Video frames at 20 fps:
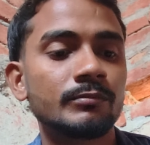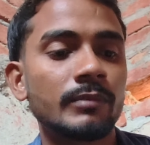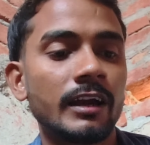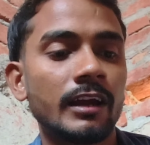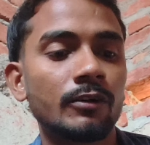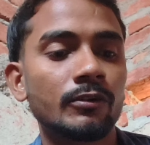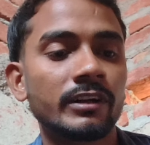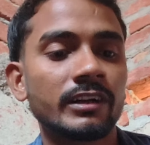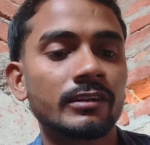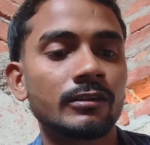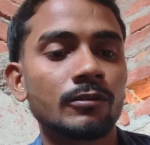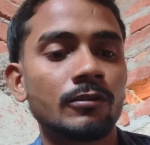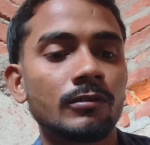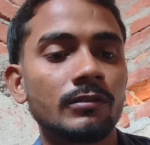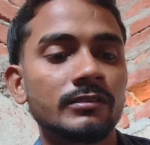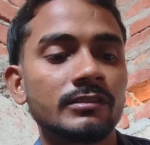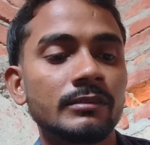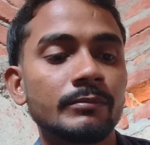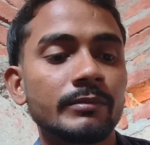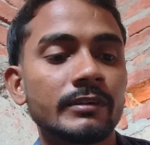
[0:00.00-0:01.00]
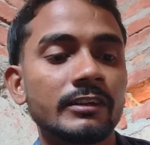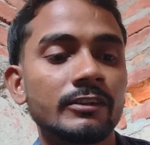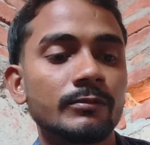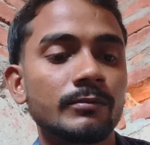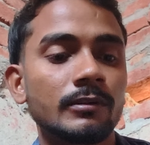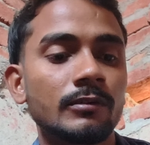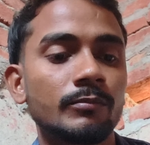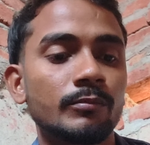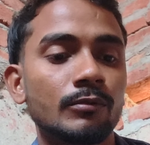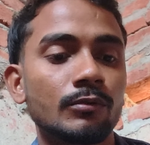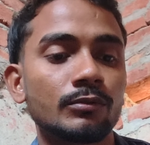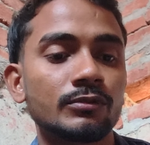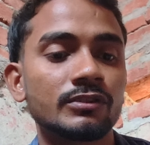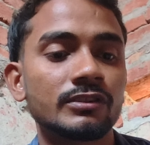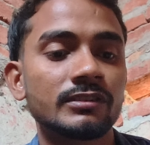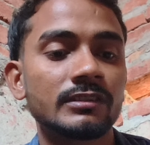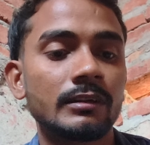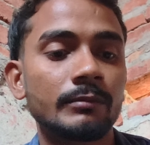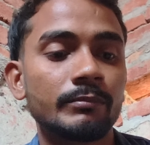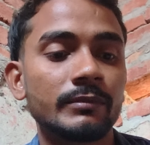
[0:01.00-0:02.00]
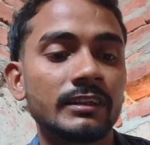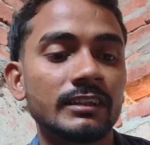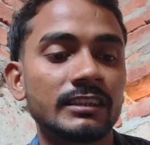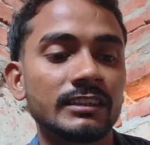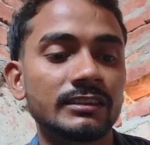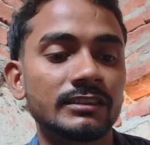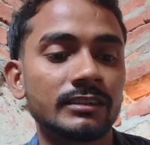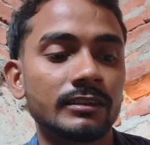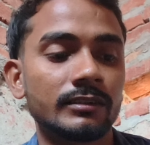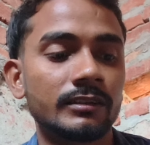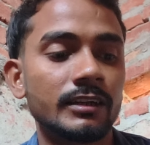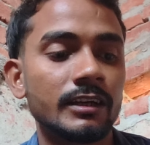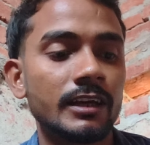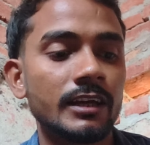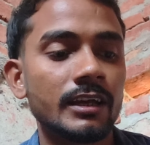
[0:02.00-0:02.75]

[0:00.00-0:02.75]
biotechnology principle, process and application.